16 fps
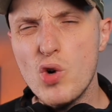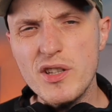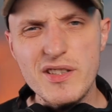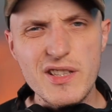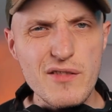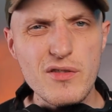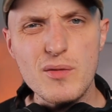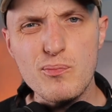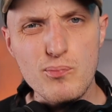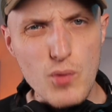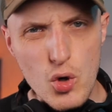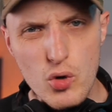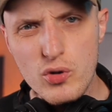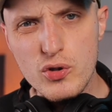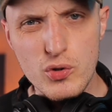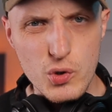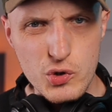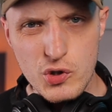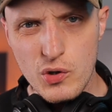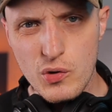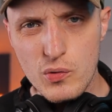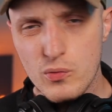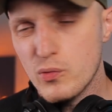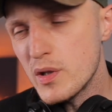what's even more
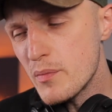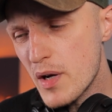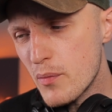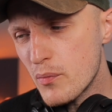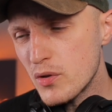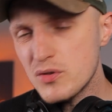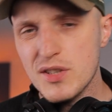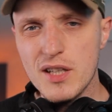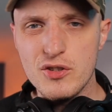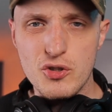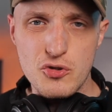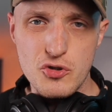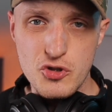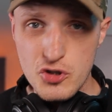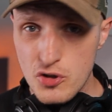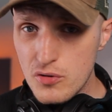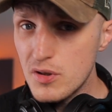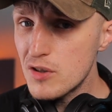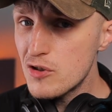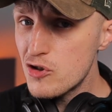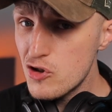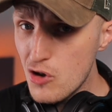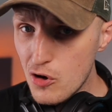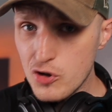crucial, remember that you should
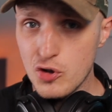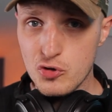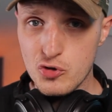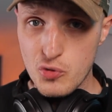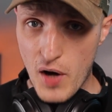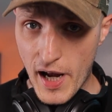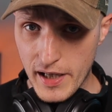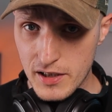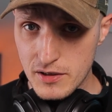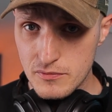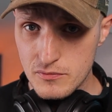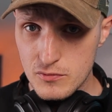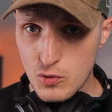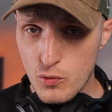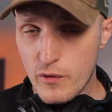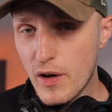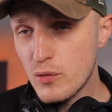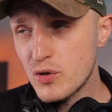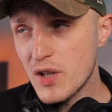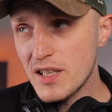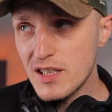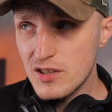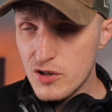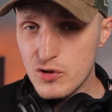enjoy your track without
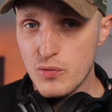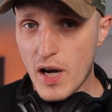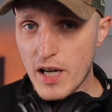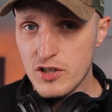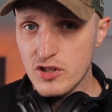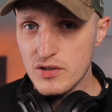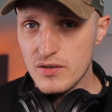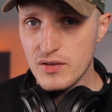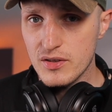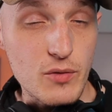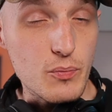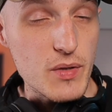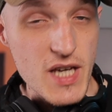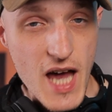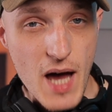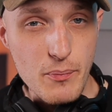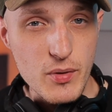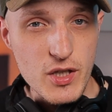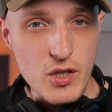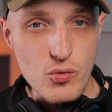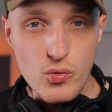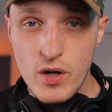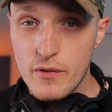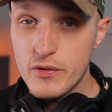any distractions and be happy
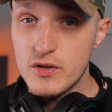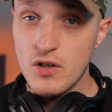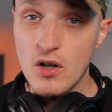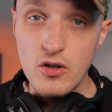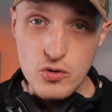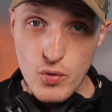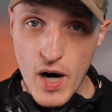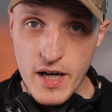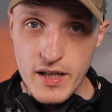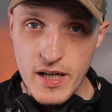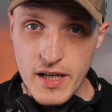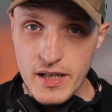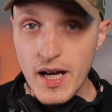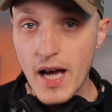with songwriting